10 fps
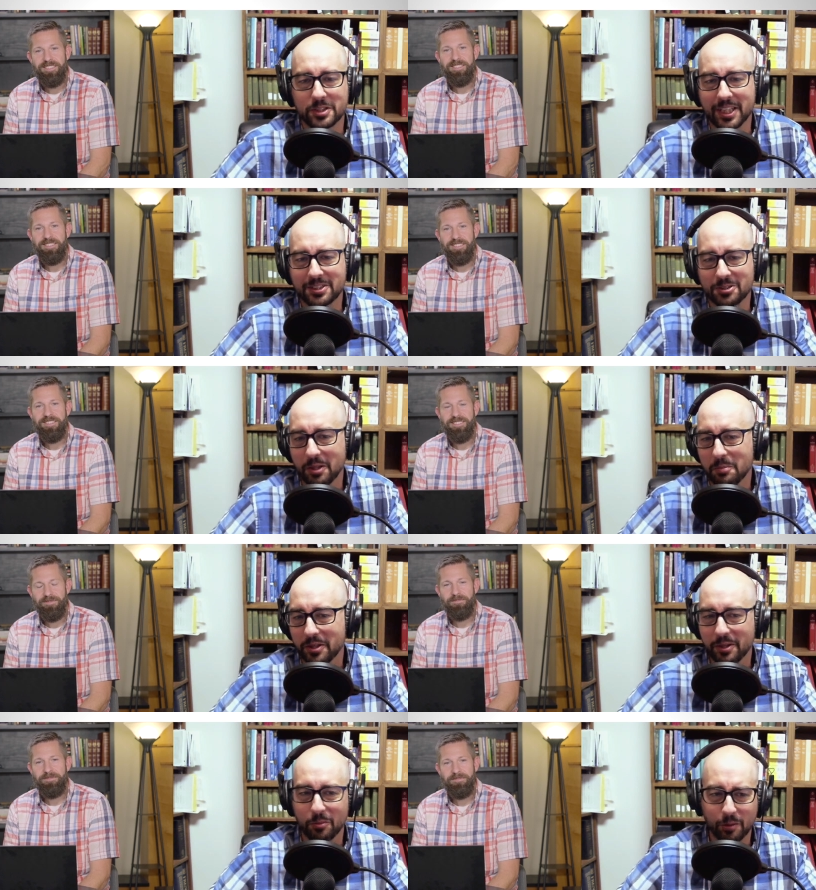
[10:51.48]
Speaker 1: sense, right?
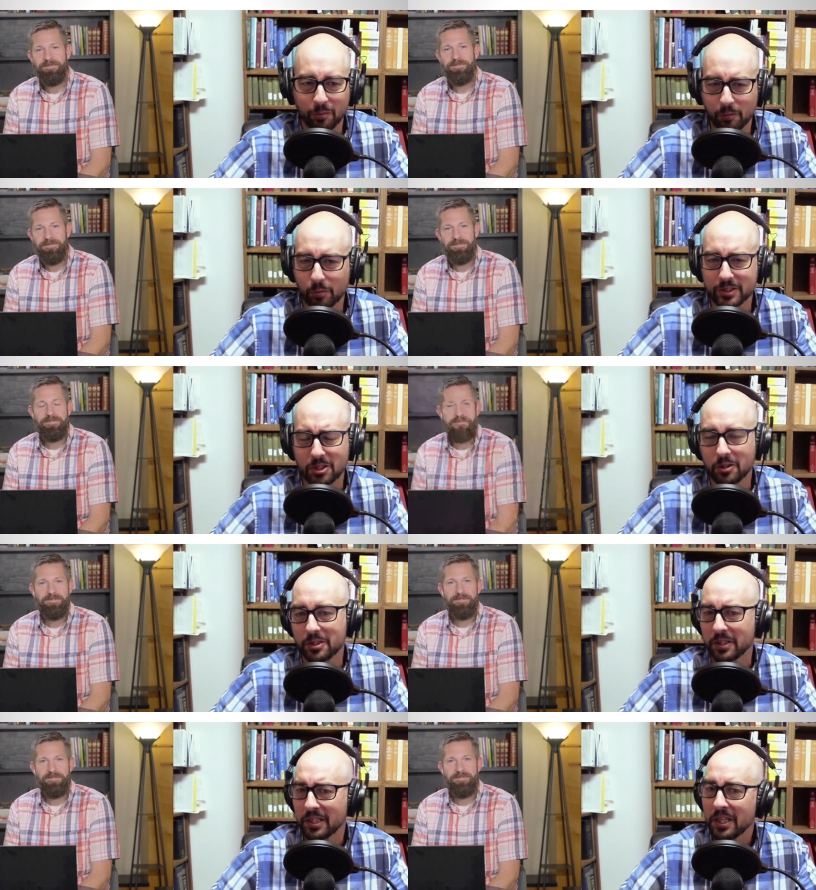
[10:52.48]
But then mm-hmm. whenever we
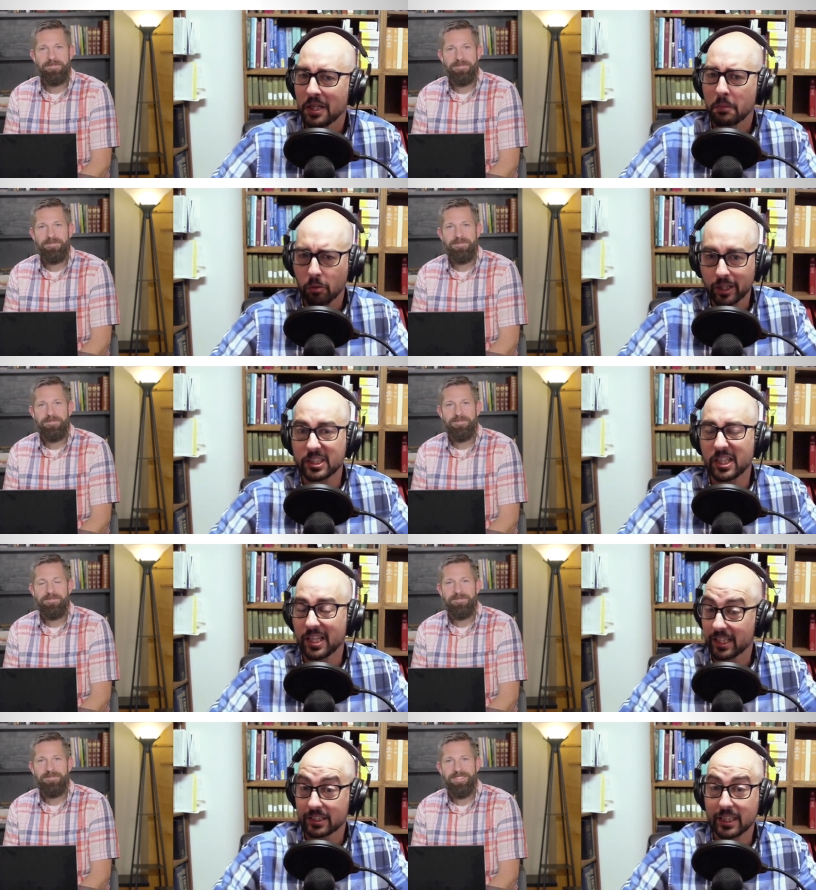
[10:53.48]
start to press
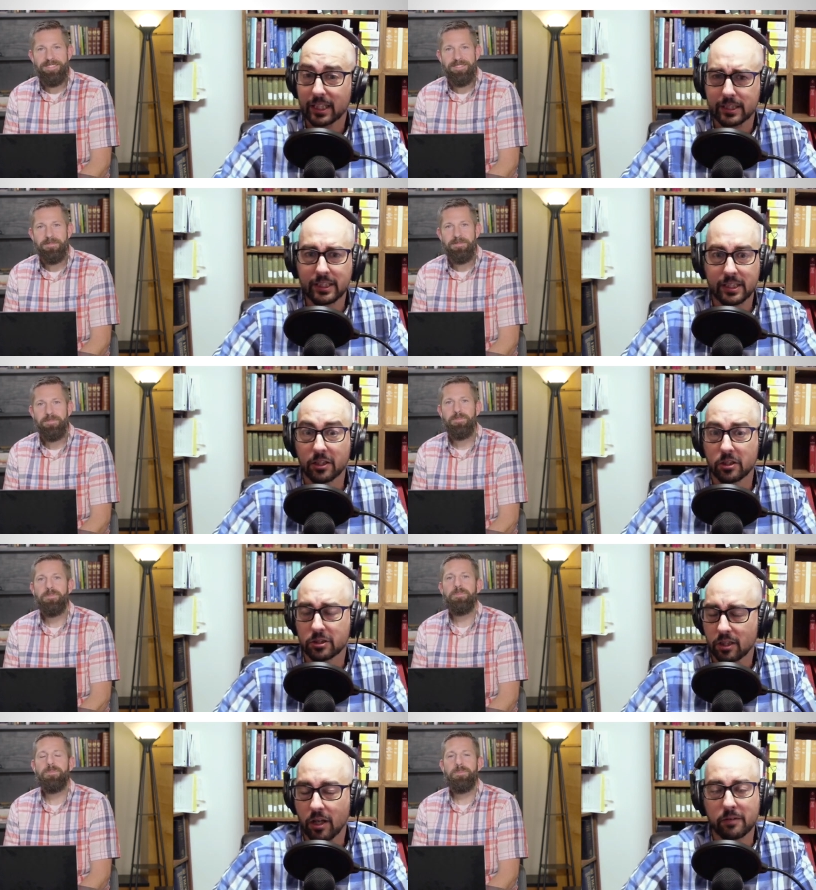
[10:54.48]
into the exact
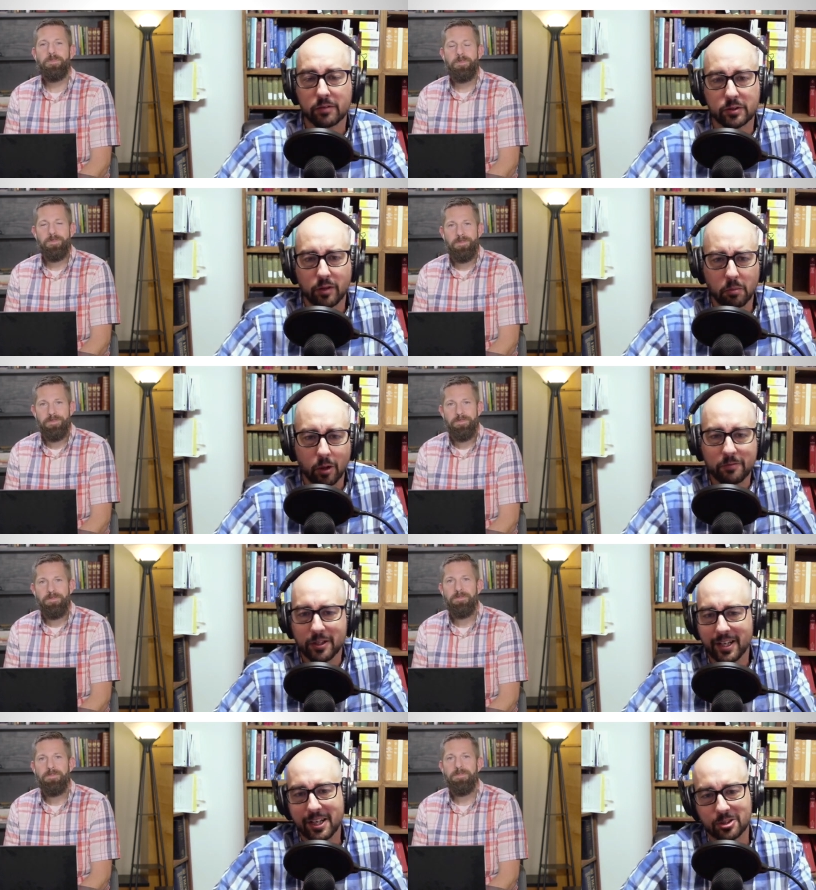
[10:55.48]
details, a lot of us fumble. I've
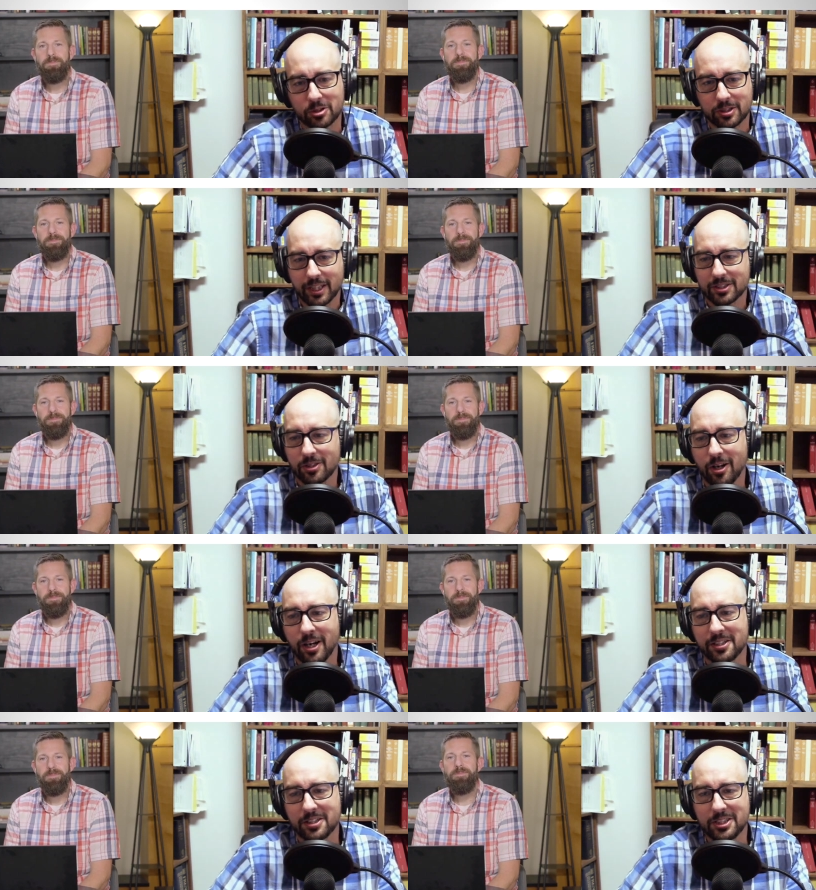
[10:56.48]
done that exercise a
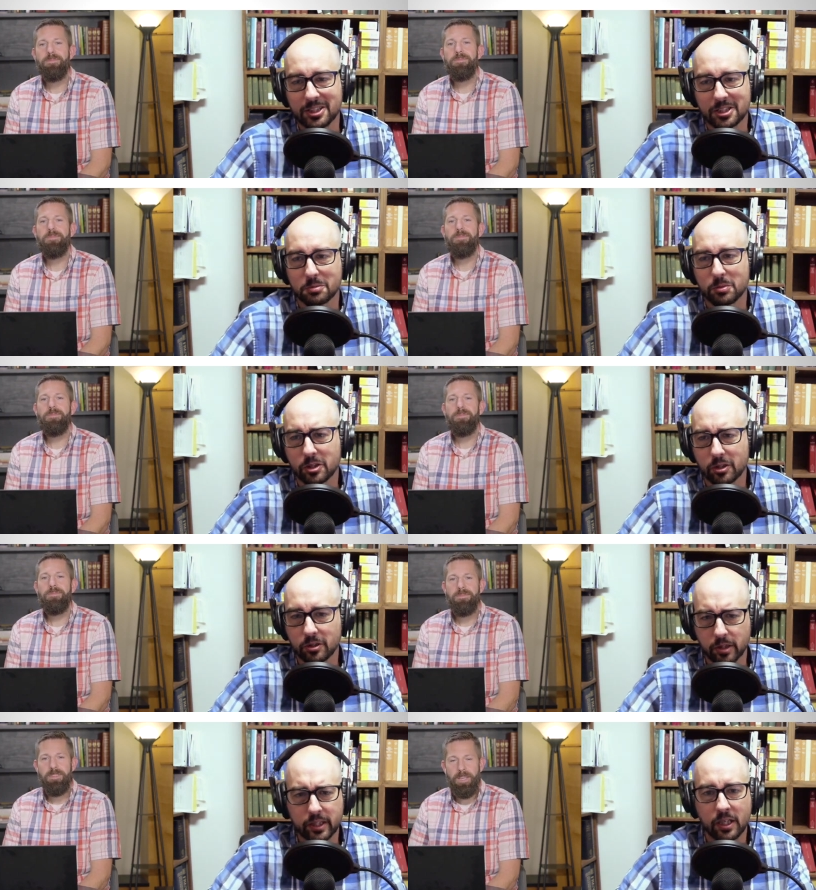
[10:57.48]
lot in teaching this
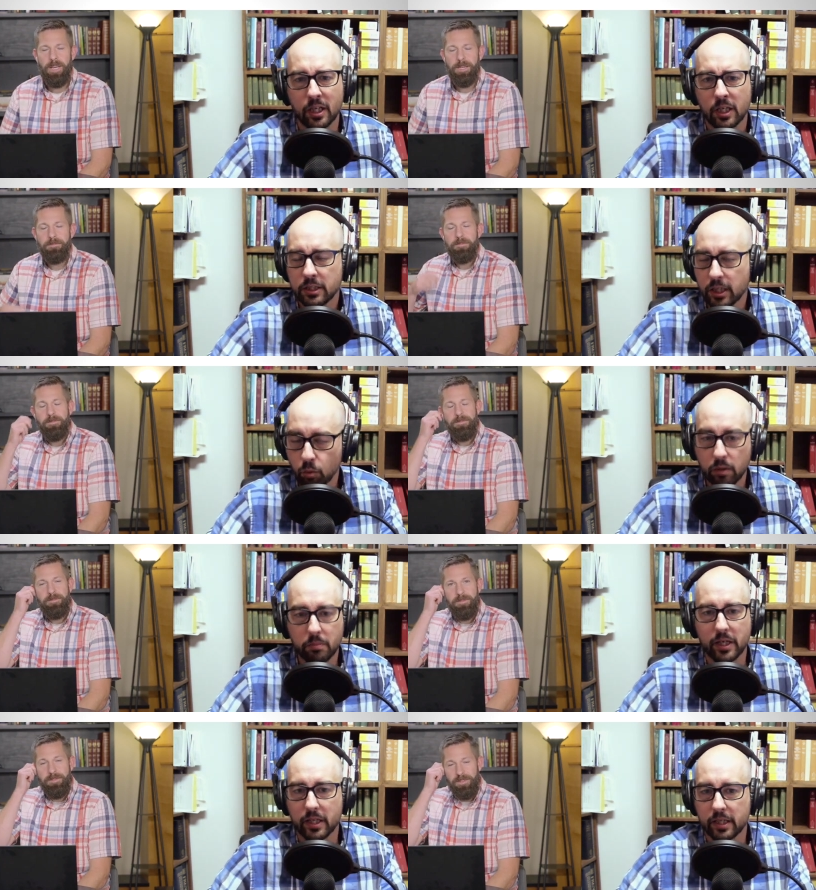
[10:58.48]
material. Like, oh. take
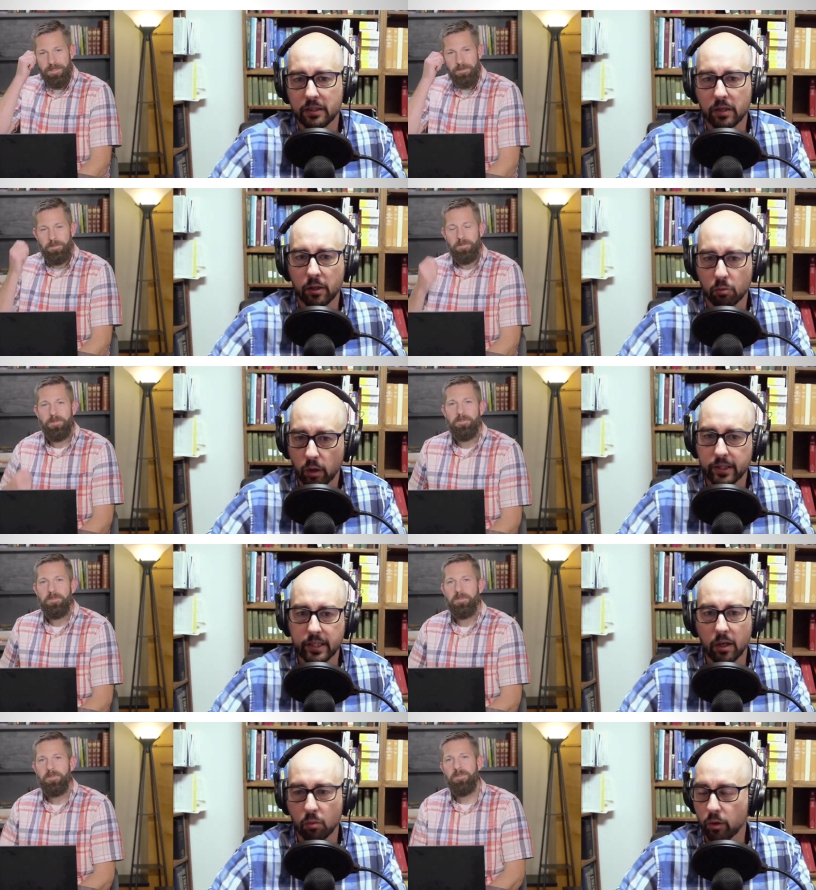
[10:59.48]
one minute and and
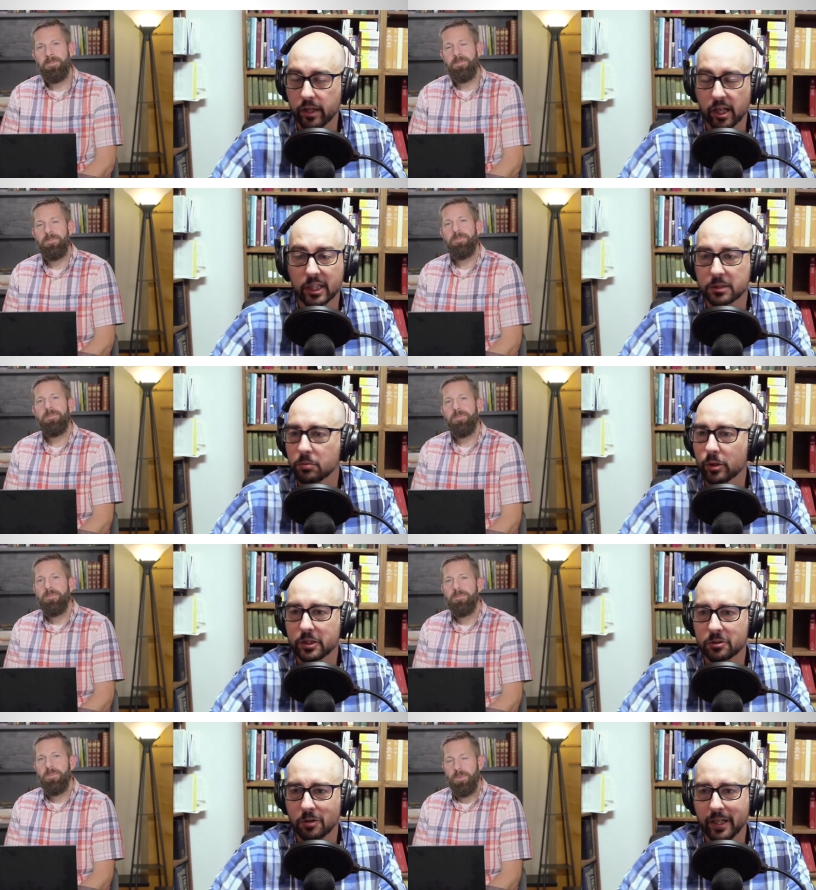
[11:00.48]
write down what the gospel
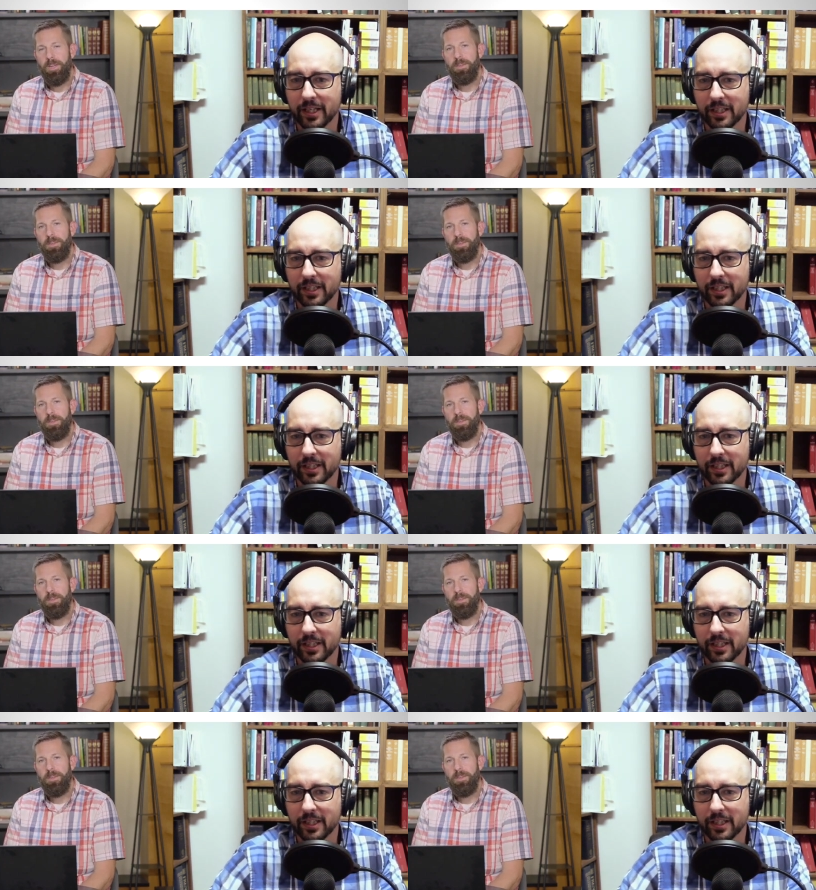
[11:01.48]
is, right? right.